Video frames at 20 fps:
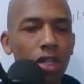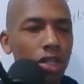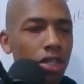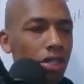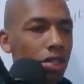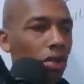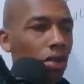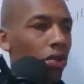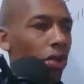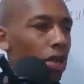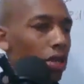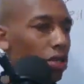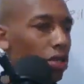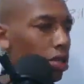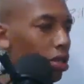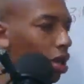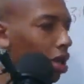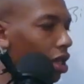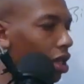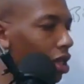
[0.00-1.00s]
sold us
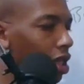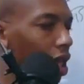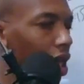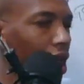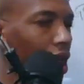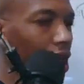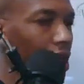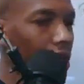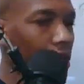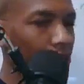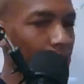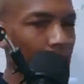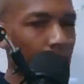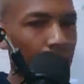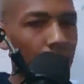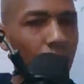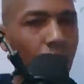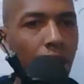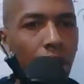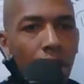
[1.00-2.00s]
certain things.
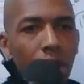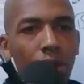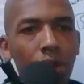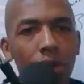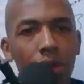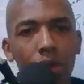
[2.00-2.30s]
Yeah.